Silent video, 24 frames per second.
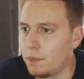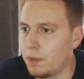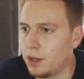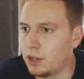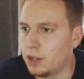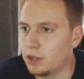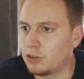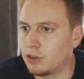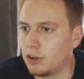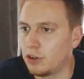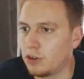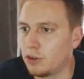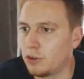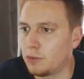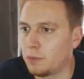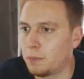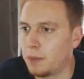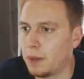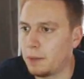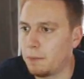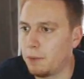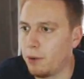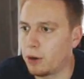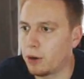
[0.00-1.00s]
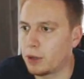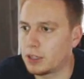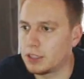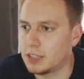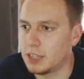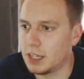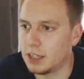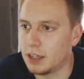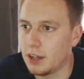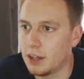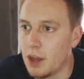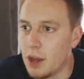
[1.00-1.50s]
Bertrand
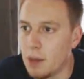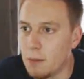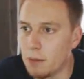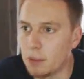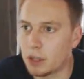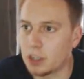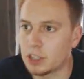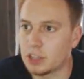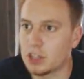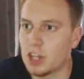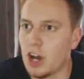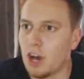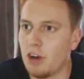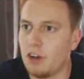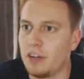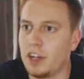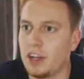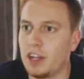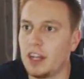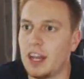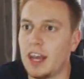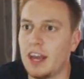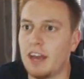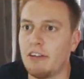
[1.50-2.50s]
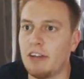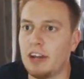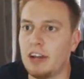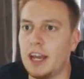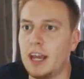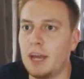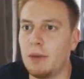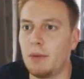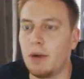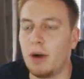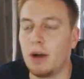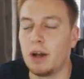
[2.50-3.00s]
pickpocketed Mkhitaryan there and
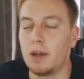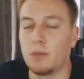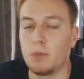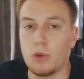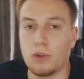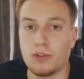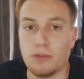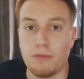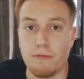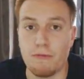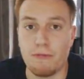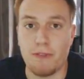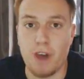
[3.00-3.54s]
hit one. Wasn't